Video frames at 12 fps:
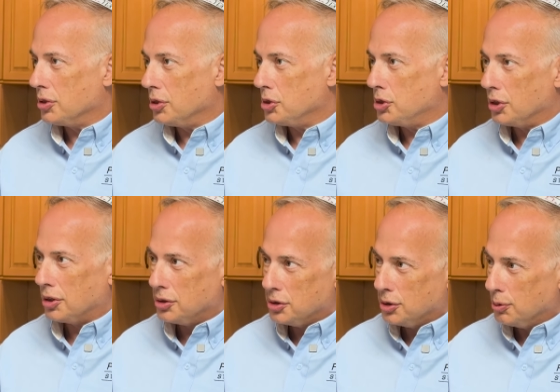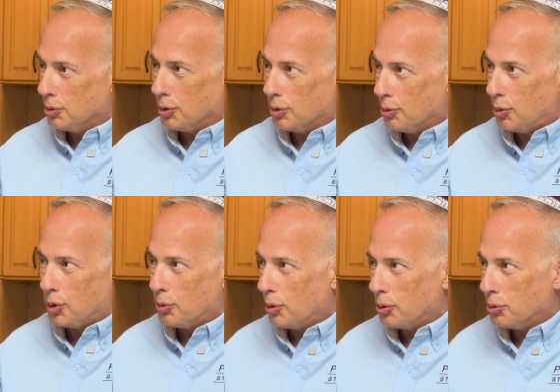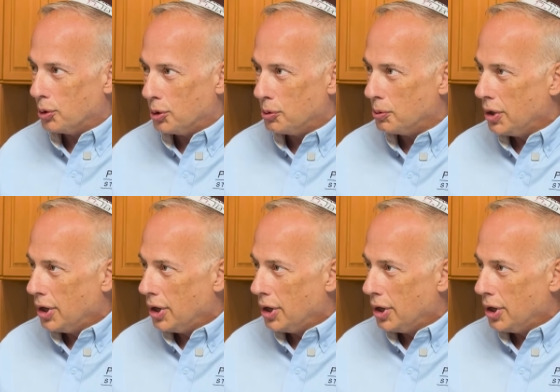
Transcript: on a chicken soup boom boom boom boom